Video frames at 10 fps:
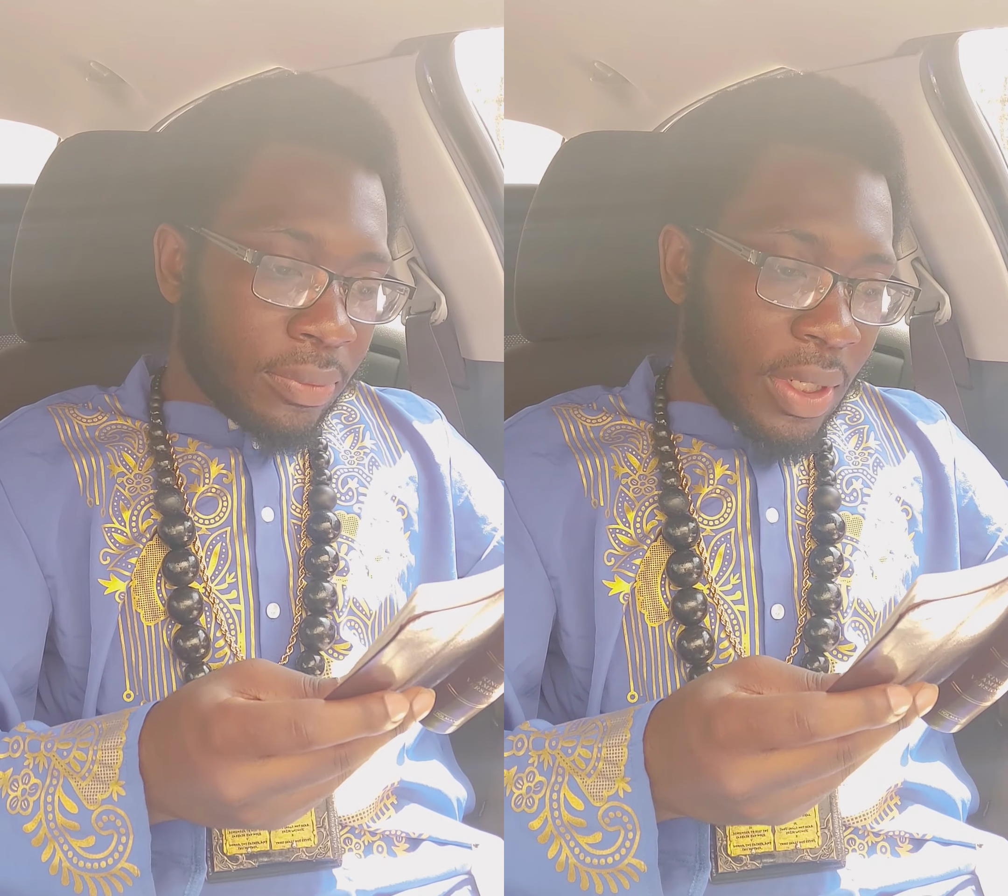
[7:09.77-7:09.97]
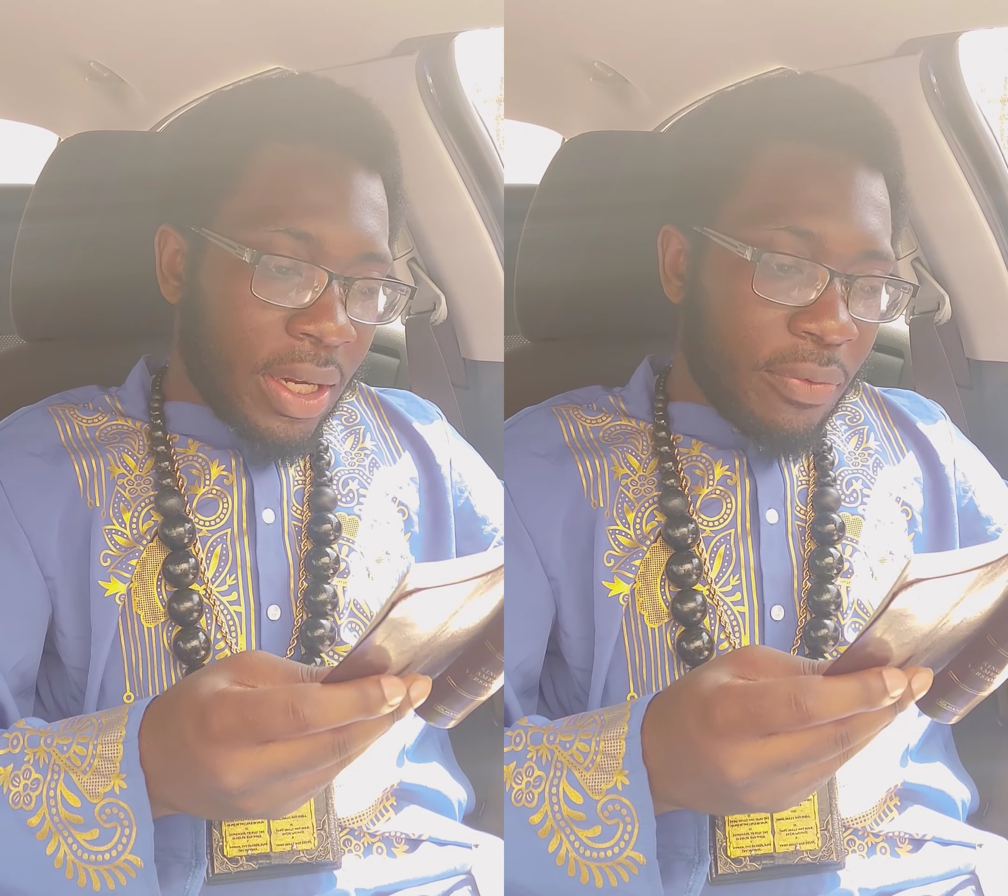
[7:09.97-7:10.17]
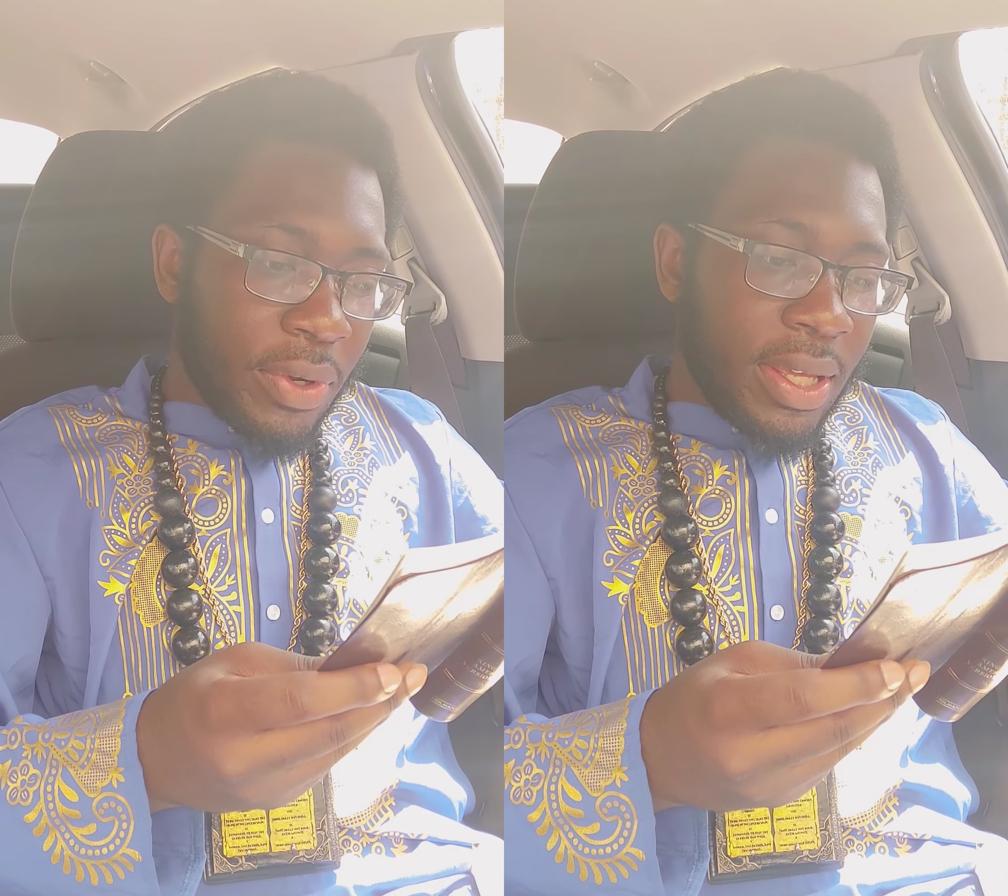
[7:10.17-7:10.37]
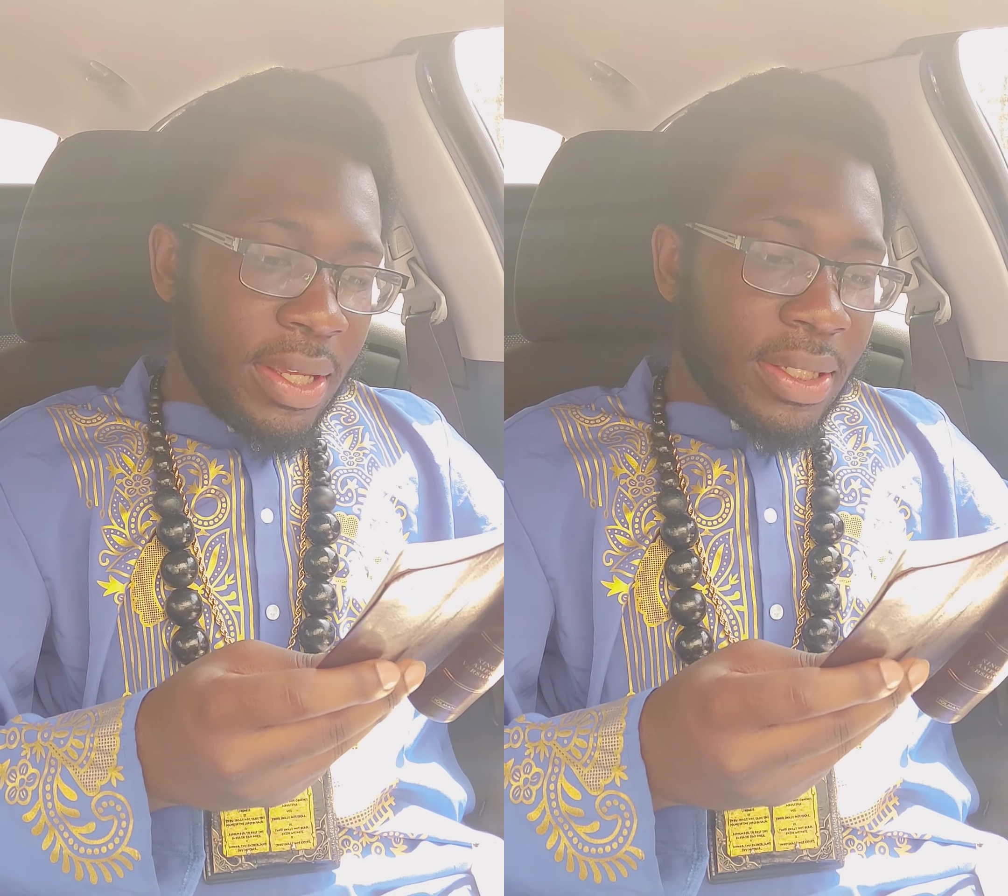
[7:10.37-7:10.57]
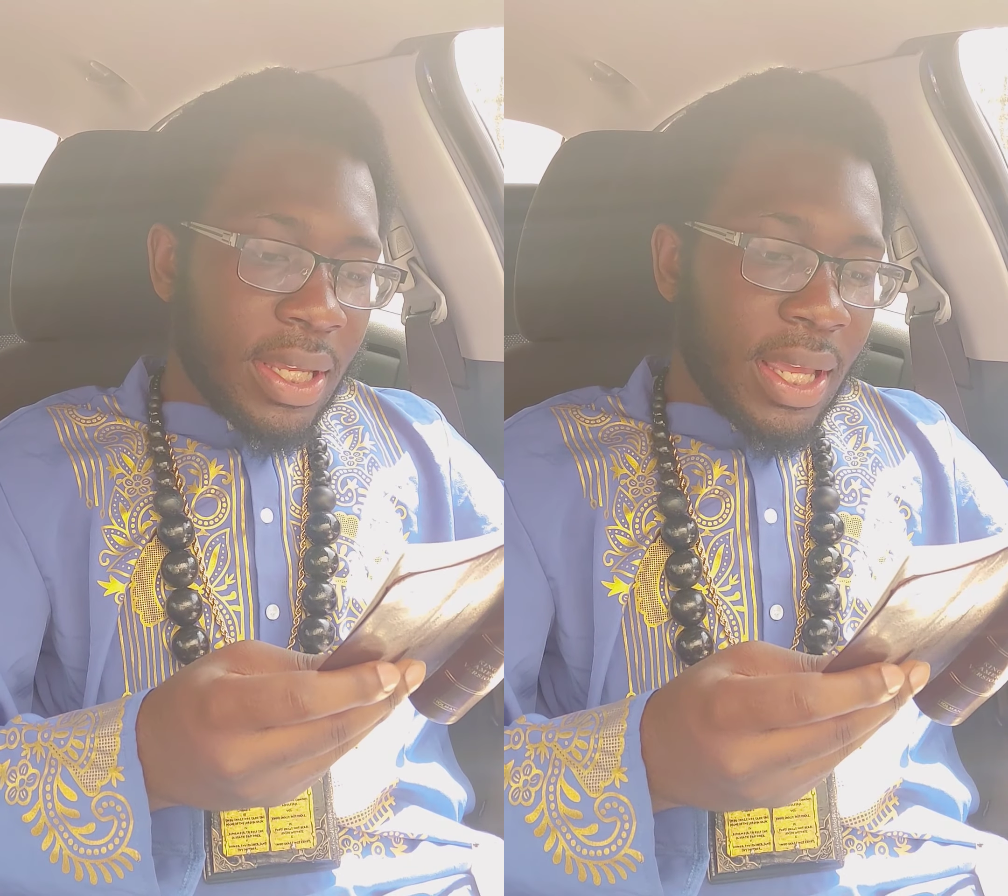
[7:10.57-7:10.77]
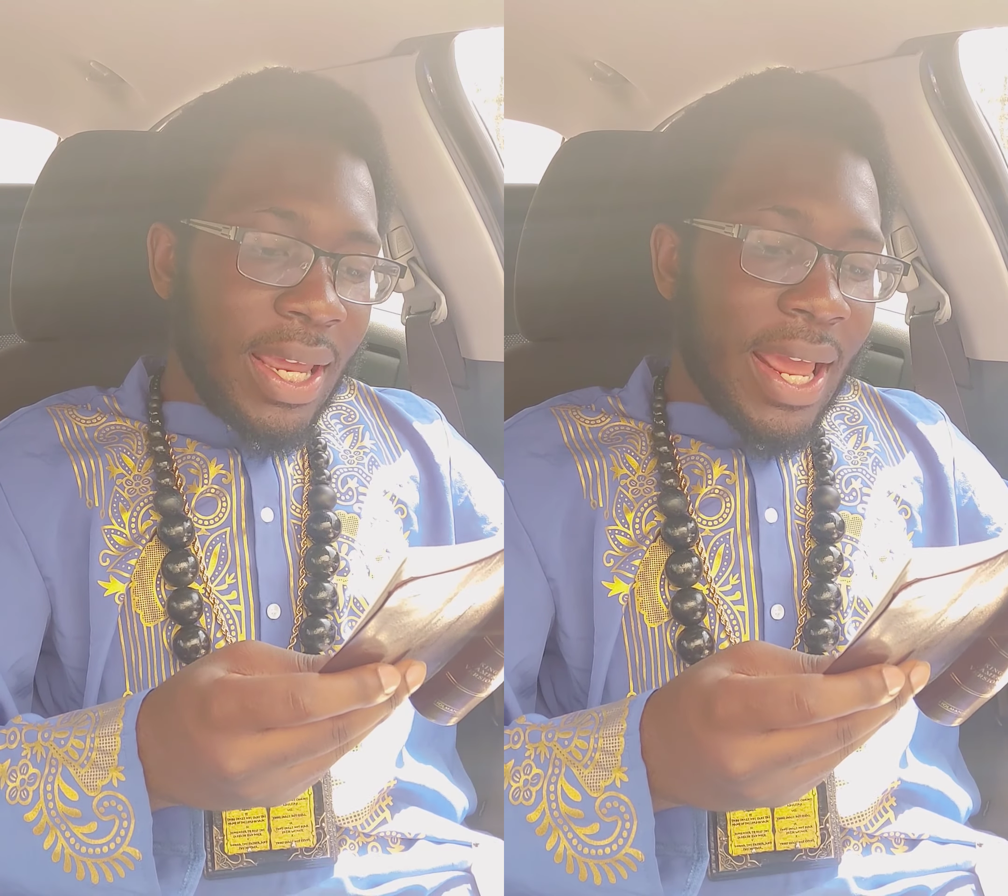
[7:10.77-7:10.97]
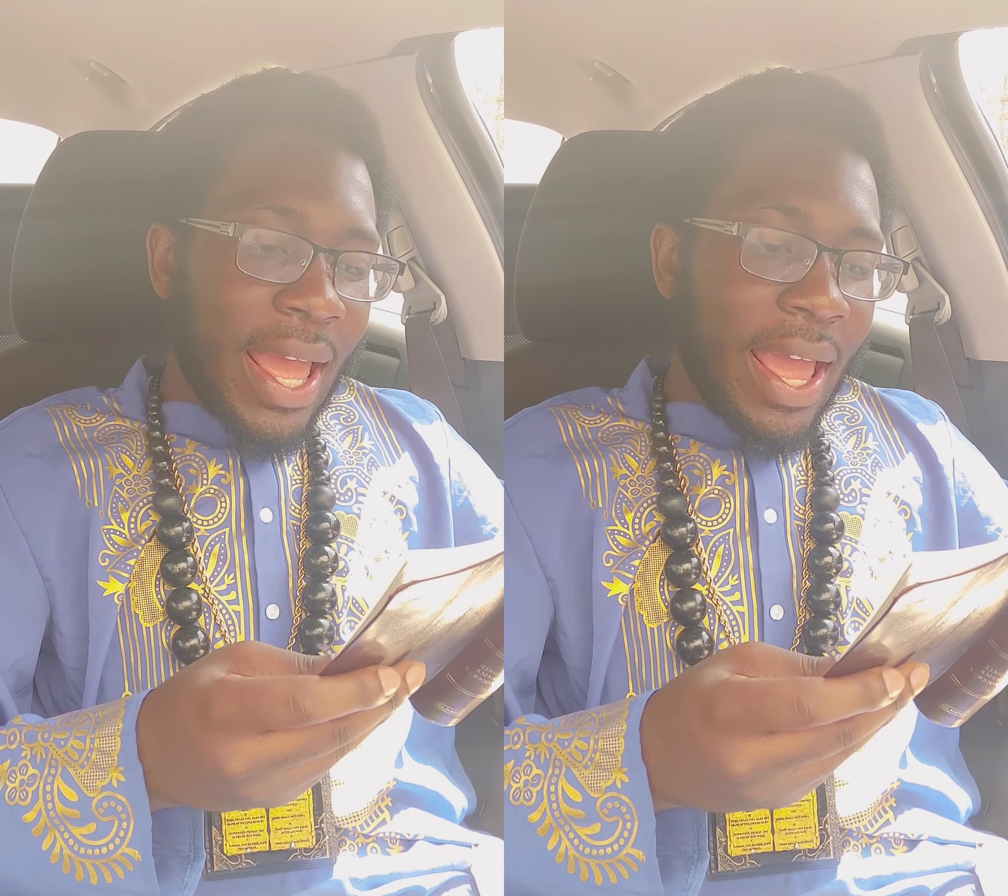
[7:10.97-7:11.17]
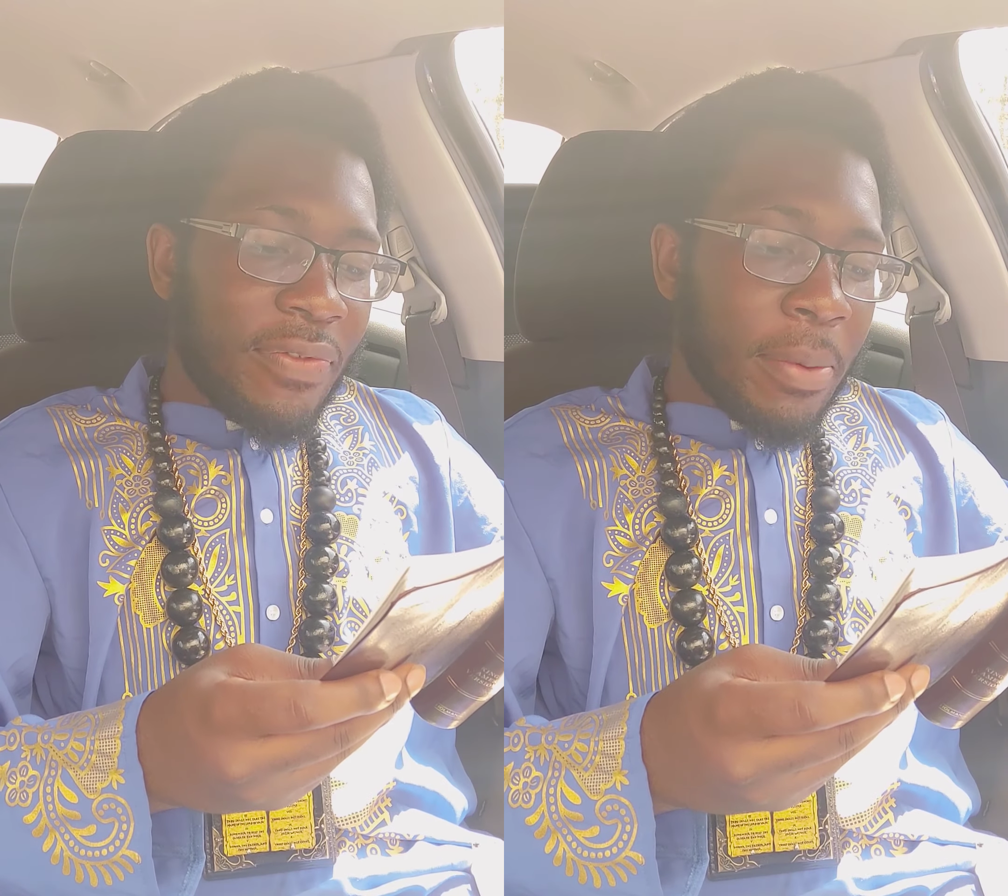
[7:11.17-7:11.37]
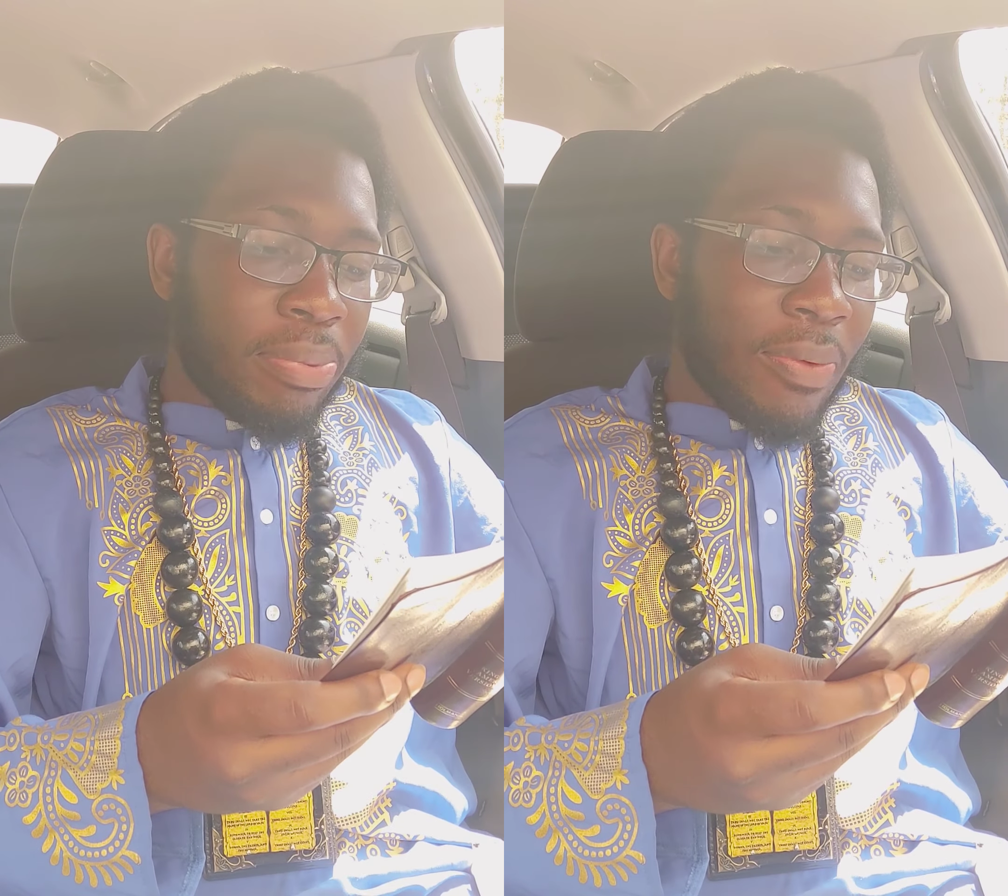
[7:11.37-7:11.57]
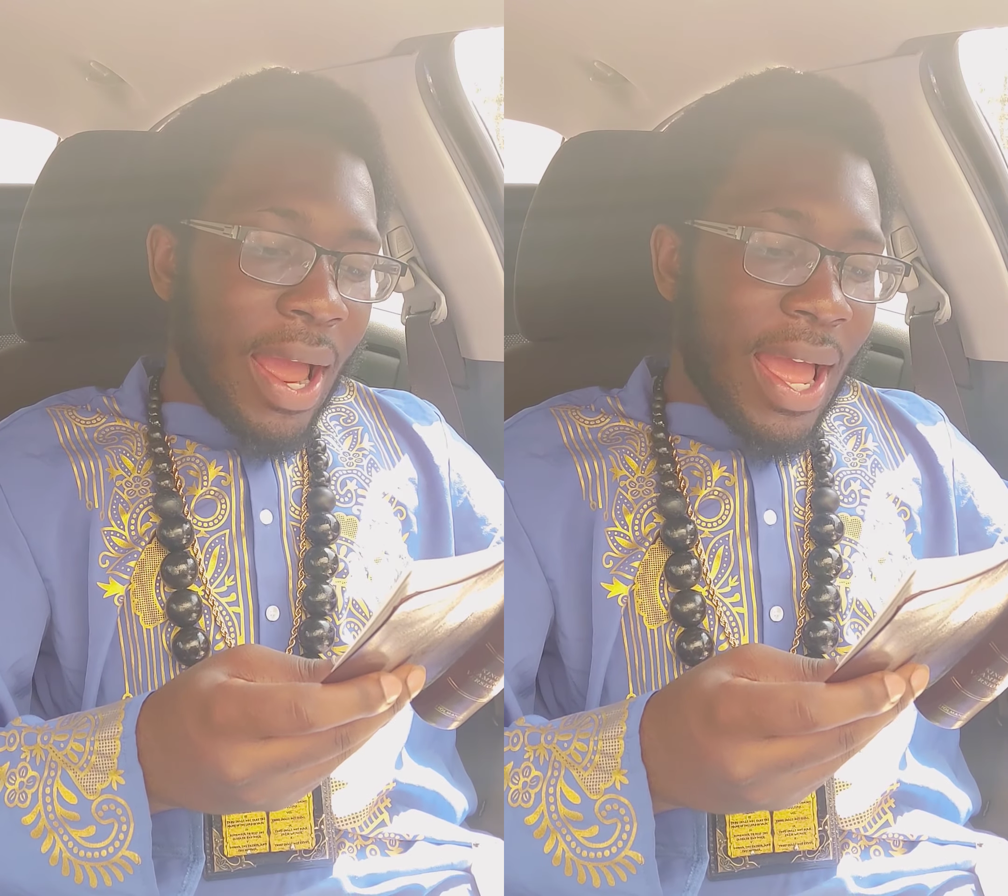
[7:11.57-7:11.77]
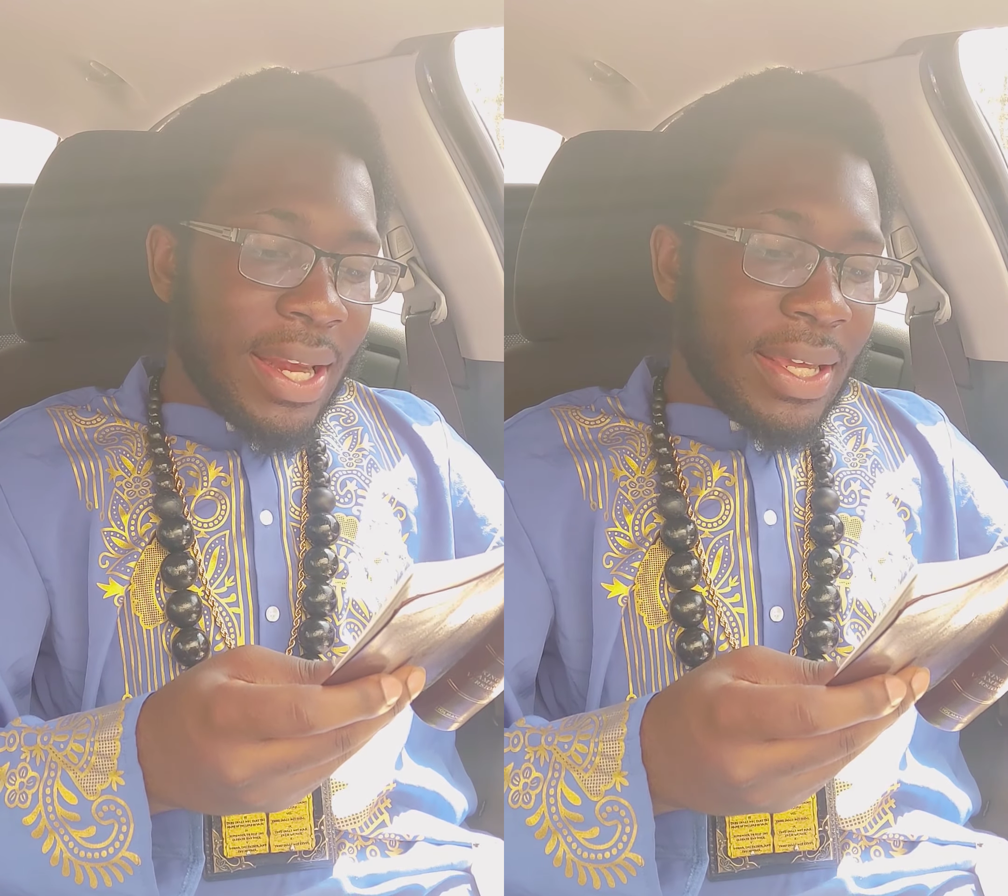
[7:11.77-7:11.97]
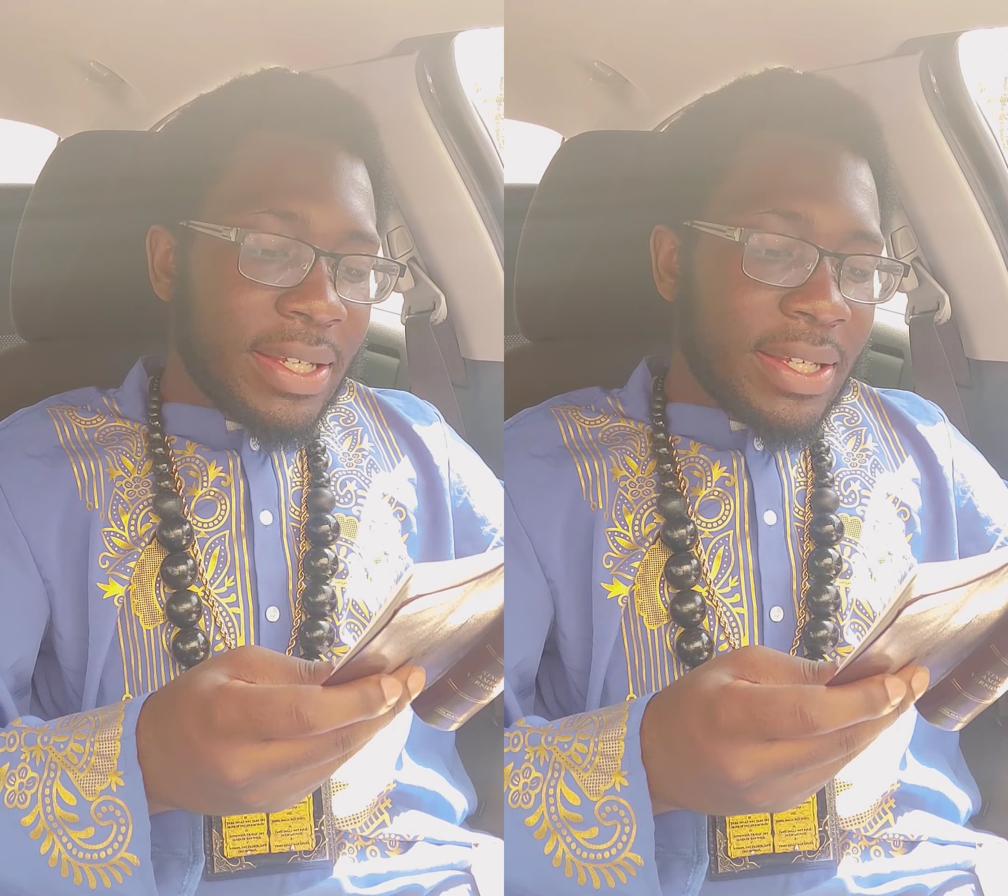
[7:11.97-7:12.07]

And it reads, He that hath the bride